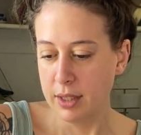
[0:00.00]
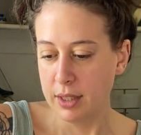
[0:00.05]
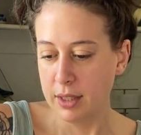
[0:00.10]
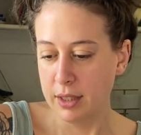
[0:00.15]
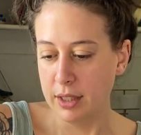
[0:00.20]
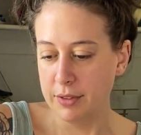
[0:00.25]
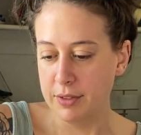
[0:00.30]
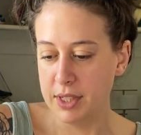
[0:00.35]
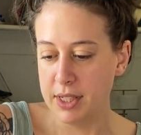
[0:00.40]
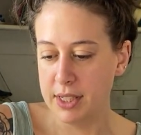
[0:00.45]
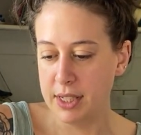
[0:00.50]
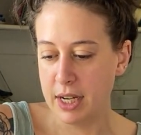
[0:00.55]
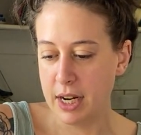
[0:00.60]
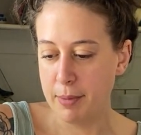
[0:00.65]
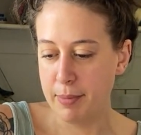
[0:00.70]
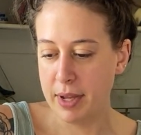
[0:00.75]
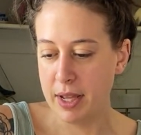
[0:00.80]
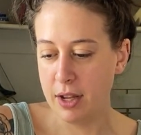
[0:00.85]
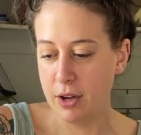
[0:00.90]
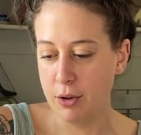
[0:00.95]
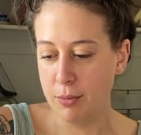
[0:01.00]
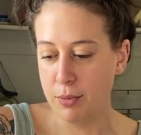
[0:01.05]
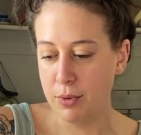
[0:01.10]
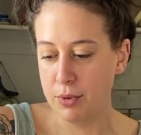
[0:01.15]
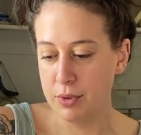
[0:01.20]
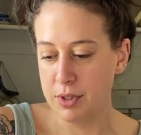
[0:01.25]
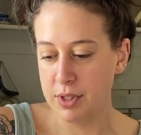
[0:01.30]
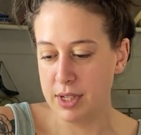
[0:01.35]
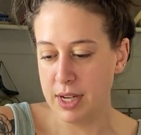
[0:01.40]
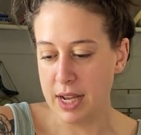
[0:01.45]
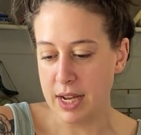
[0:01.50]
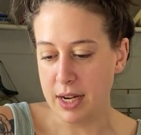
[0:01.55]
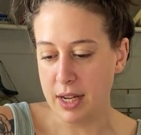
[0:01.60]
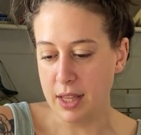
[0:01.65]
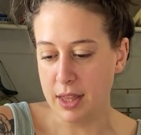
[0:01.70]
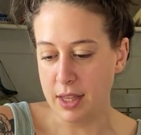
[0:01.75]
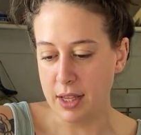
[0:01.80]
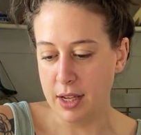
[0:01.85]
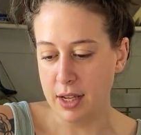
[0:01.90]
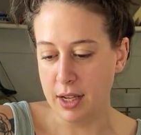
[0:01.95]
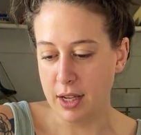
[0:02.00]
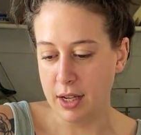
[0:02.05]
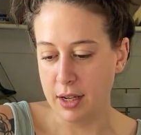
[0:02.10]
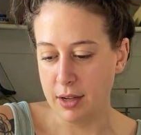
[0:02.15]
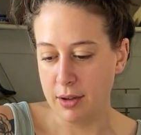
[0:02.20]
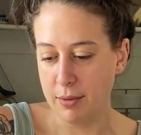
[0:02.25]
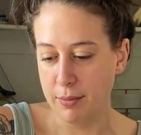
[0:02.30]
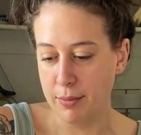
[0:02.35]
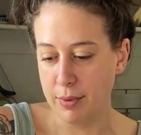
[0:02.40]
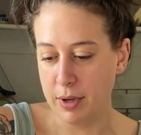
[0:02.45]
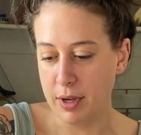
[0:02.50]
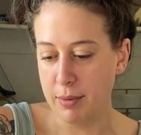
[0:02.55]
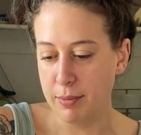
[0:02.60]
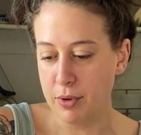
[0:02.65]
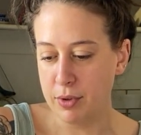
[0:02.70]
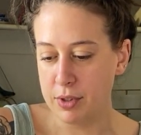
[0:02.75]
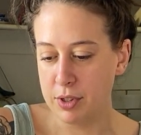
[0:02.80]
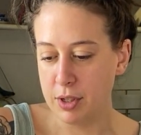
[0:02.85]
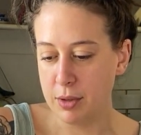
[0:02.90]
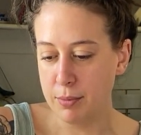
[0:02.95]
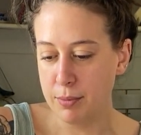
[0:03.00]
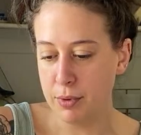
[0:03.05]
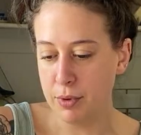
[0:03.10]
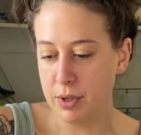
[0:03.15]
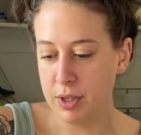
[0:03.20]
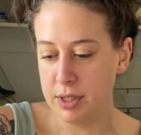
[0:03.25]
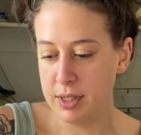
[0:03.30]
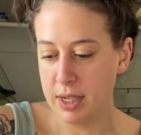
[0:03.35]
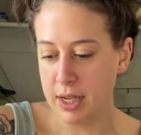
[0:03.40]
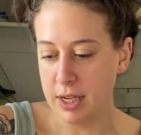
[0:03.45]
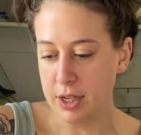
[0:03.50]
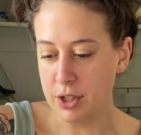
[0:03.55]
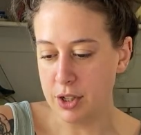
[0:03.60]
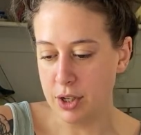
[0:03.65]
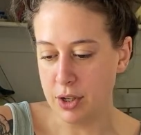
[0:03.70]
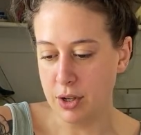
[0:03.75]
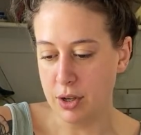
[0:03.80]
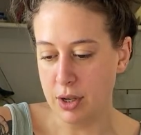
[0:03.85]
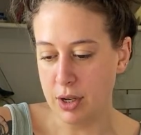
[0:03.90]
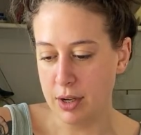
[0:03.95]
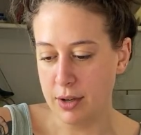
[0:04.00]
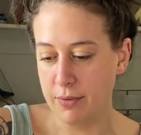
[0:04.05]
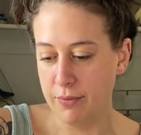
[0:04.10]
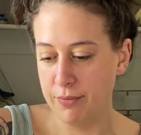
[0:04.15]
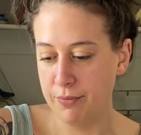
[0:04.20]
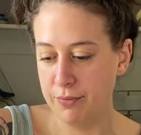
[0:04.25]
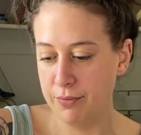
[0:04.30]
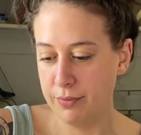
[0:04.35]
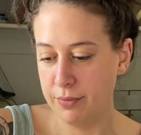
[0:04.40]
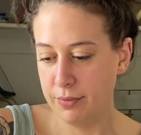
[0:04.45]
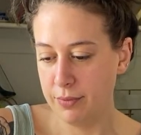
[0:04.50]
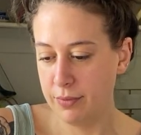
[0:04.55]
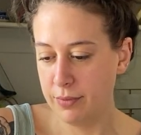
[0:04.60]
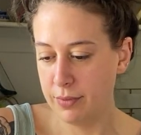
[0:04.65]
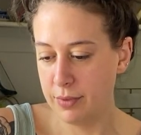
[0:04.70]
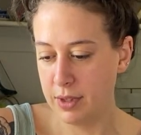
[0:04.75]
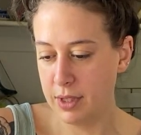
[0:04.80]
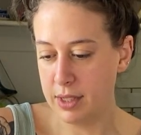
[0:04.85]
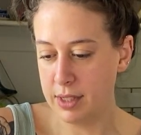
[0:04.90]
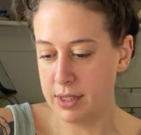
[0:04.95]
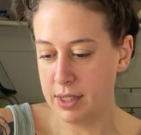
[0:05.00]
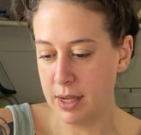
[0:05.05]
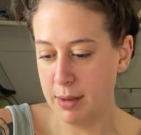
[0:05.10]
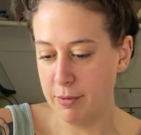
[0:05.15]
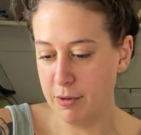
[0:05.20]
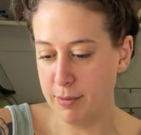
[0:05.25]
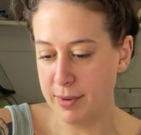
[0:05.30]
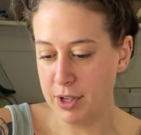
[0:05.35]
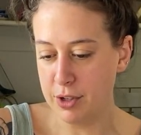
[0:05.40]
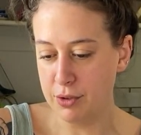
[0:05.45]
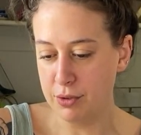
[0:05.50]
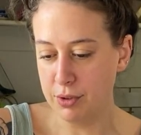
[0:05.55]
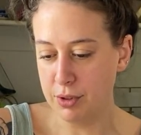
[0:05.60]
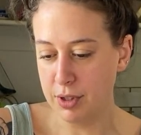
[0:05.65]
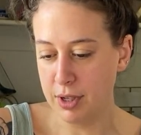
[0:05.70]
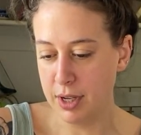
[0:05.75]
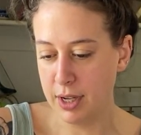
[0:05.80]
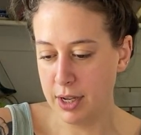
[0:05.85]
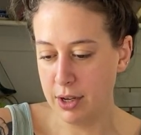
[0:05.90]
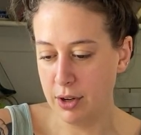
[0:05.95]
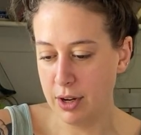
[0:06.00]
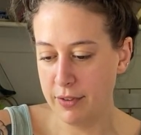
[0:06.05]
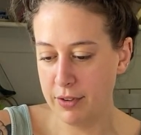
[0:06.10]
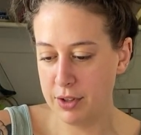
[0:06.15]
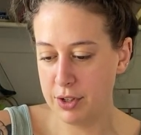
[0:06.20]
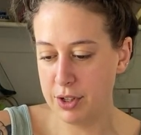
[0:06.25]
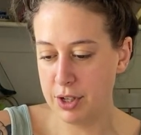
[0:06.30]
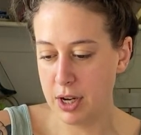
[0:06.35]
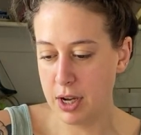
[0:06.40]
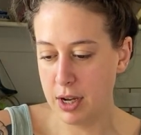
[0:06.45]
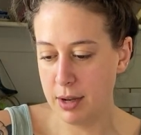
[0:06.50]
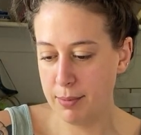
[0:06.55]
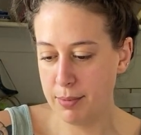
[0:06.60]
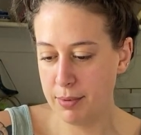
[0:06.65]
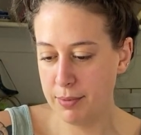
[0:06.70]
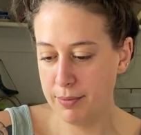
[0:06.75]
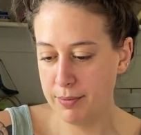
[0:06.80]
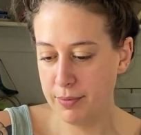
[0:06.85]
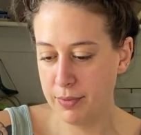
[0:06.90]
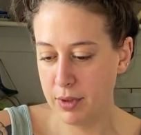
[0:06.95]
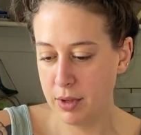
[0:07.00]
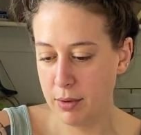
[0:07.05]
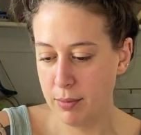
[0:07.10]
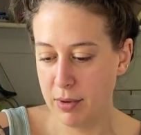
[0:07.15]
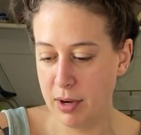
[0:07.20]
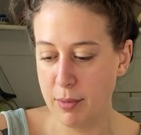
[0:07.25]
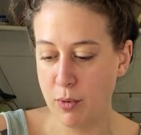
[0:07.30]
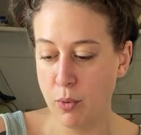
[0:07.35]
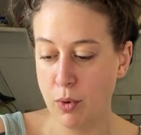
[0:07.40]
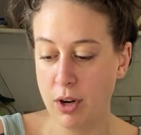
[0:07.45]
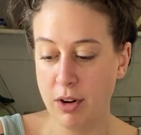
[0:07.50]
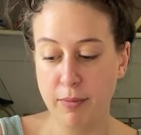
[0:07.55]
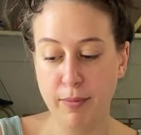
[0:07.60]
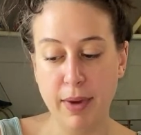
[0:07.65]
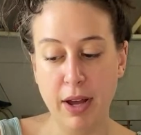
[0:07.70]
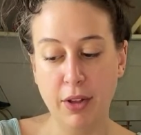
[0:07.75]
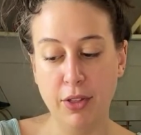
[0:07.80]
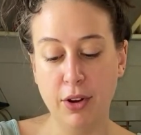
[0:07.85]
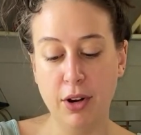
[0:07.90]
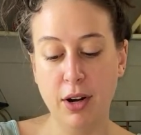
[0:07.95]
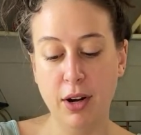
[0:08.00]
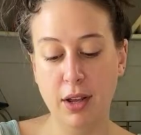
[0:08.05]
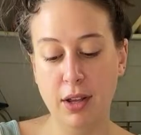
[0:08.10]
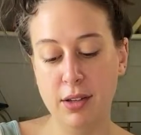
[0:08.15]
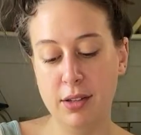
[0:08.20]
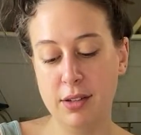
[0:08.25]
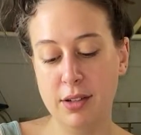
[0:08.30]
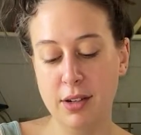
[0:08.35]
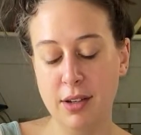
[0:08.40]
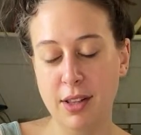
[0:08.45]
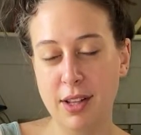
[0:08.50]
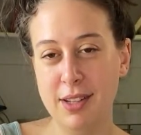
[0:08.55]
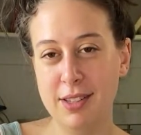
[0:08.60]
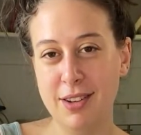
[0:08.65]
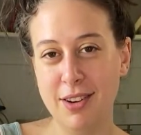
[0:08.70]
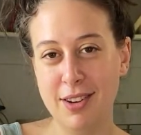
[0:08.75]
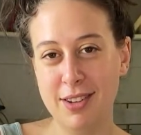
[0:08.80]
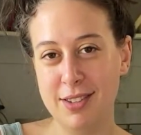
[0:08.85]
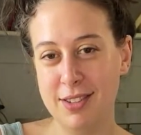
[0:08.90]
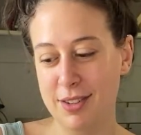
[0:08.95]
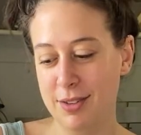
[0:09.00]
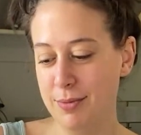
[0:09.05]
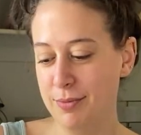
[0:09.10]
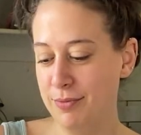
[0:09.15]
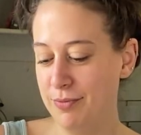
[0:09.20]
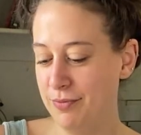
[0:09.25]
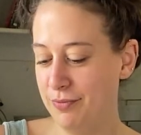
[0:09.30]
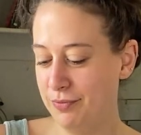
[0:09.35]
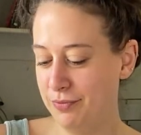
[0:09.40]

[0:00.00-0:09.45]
Lifted said, I paint almost anything, but mostly Buddhist Asian art. The same for my jewelry. I don't have a shop, but I'm a word of mouth artist. Oh, that's awesome.